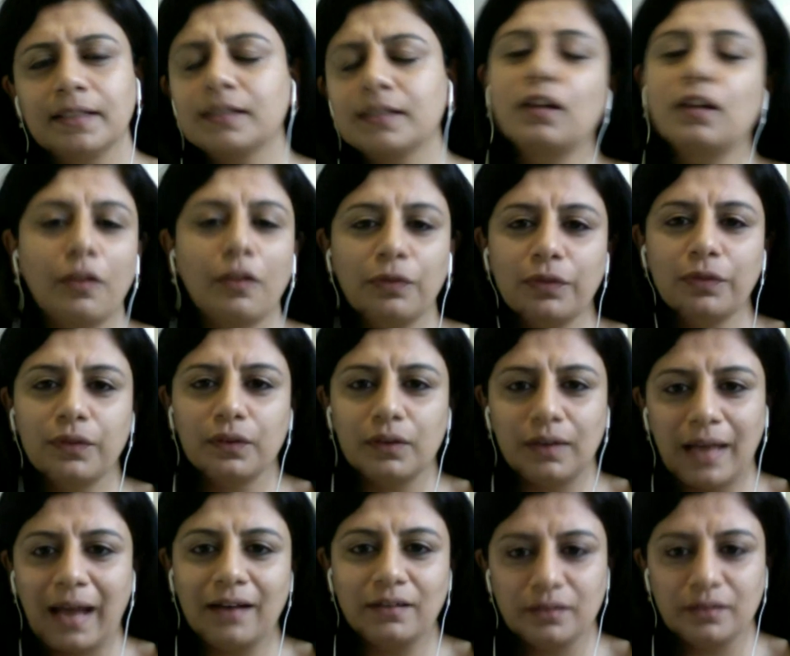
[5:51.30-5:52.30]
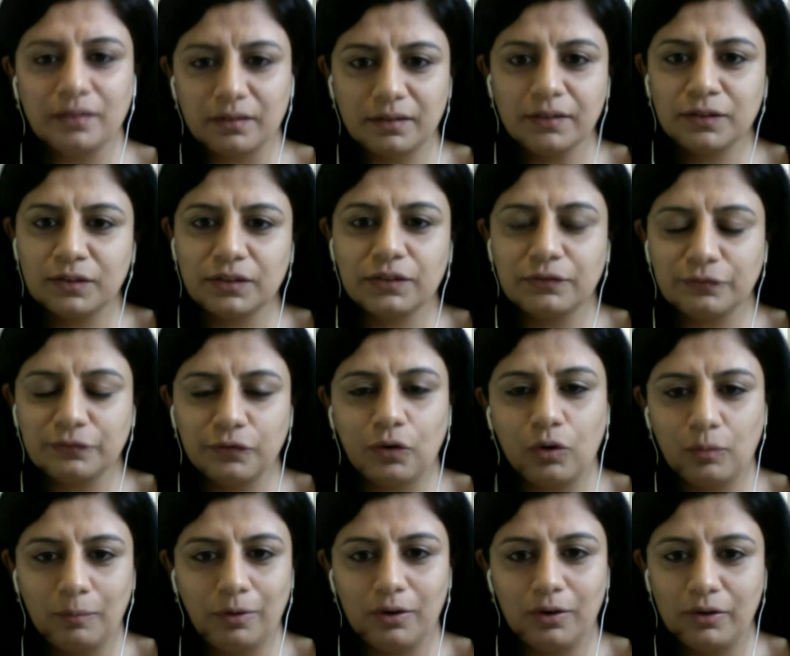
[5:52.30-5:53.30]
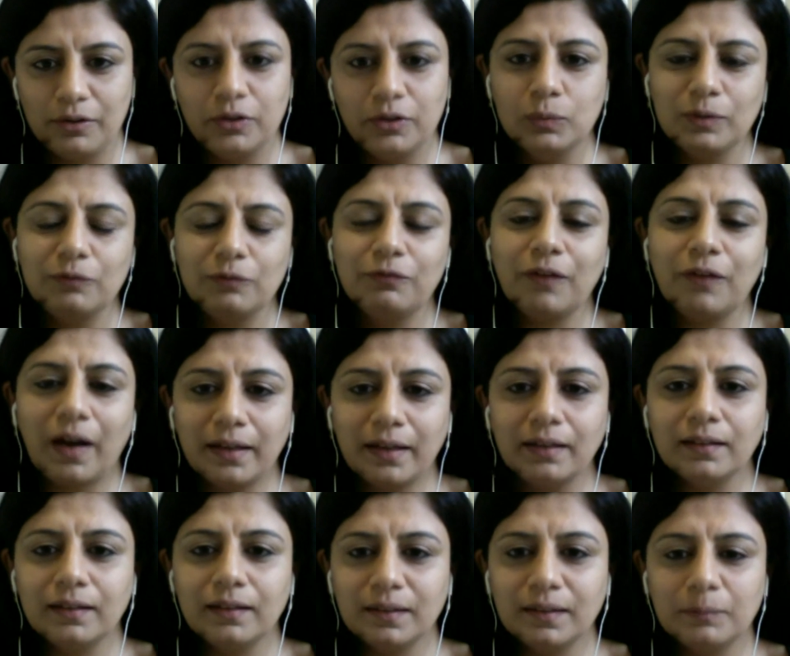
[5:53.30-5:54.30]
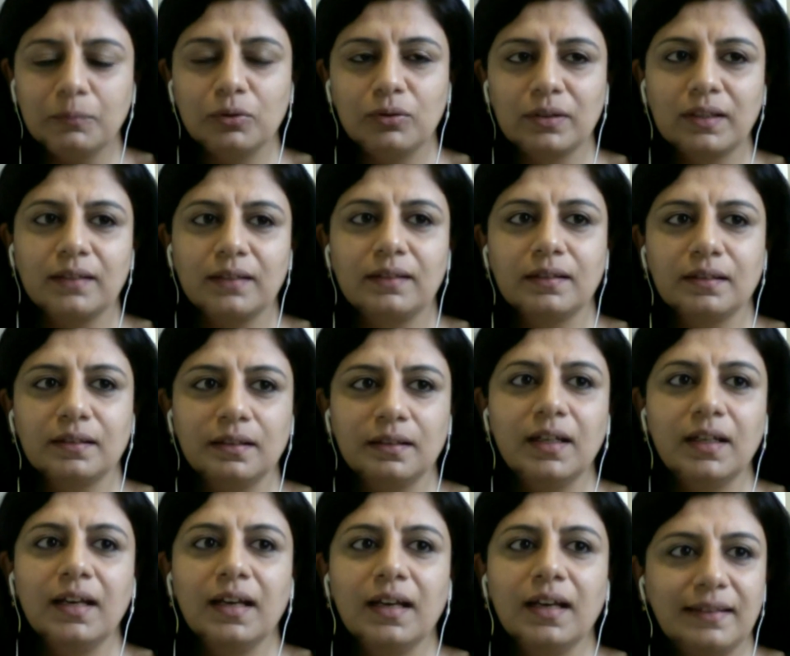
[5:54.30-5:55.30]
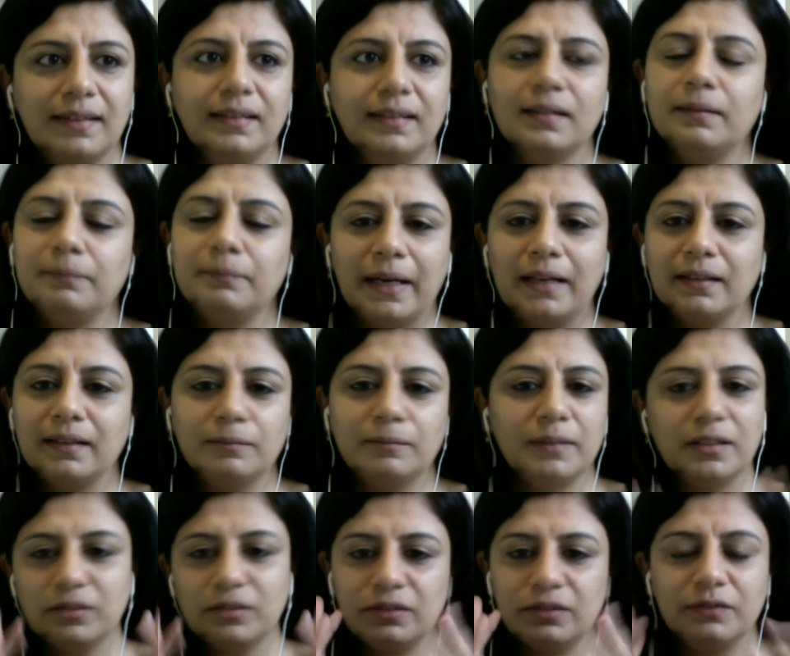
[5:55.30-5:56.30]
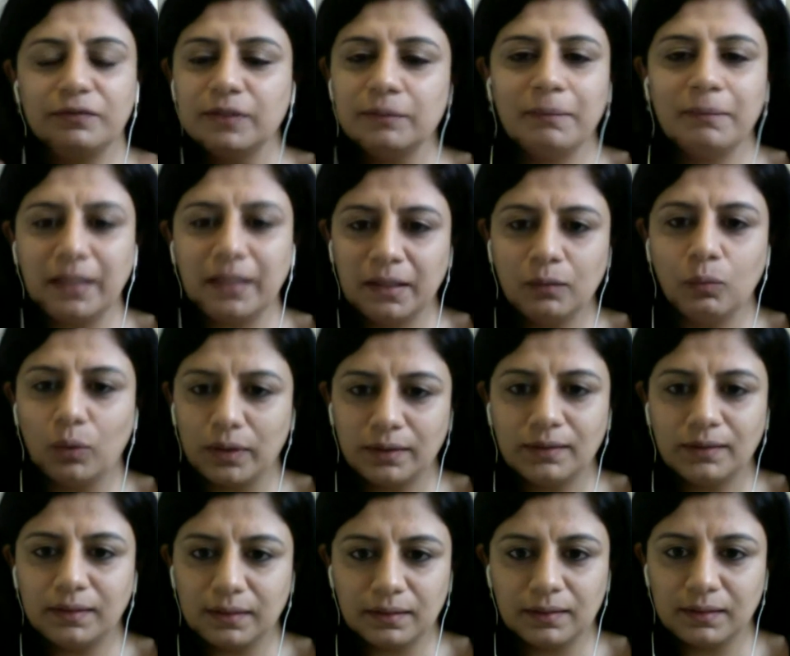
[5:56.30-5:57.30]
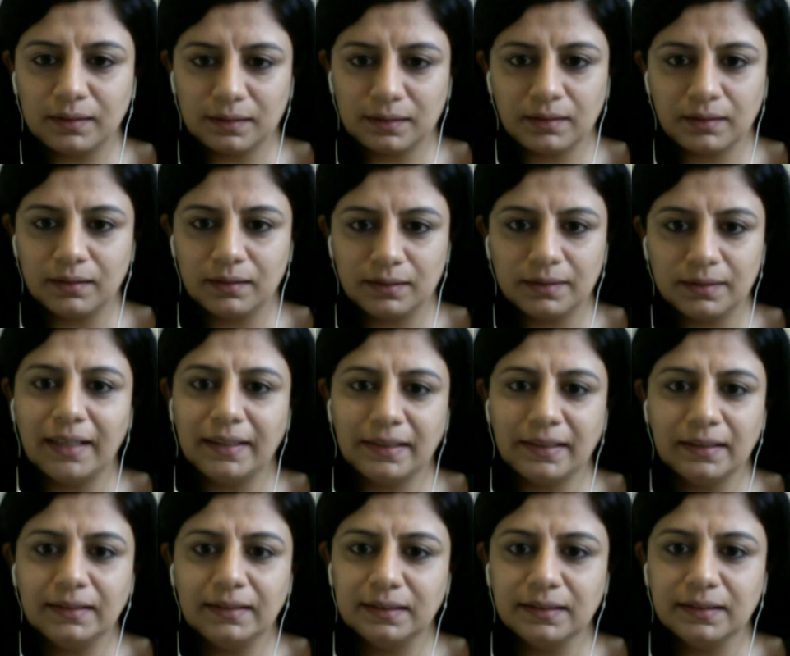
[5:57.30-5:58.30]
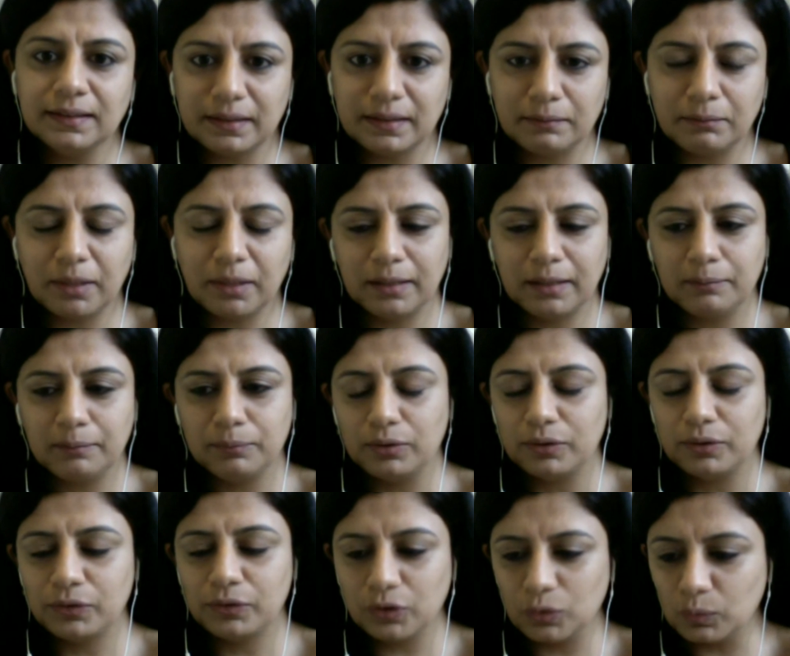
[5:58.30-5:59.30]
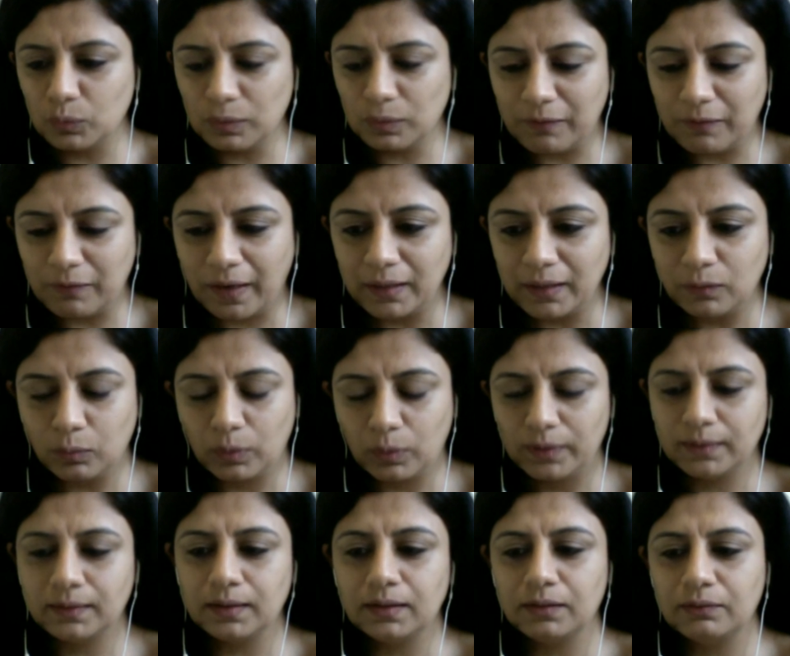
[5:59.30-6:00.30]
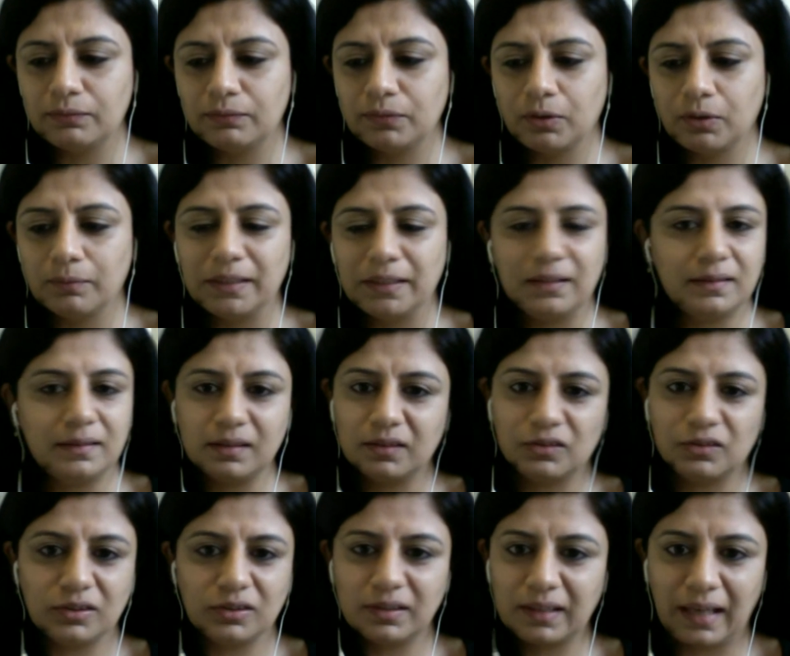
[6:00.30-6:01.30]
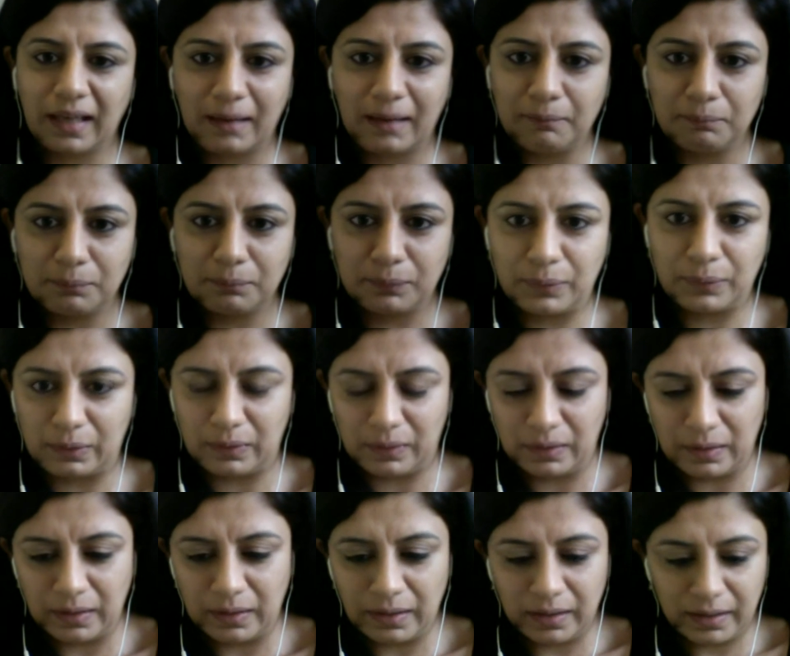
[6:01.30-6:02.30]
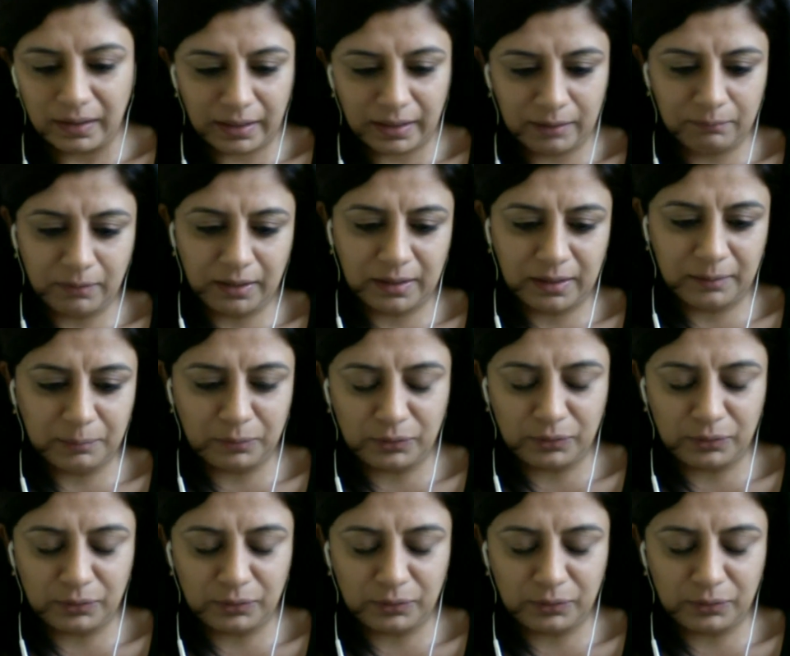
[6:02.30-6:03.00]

not the latter; it's the former. You will find this book as an amalgamation of the many voices that exist in Manipur. So you will find voices from an insurgent camp in Manipur.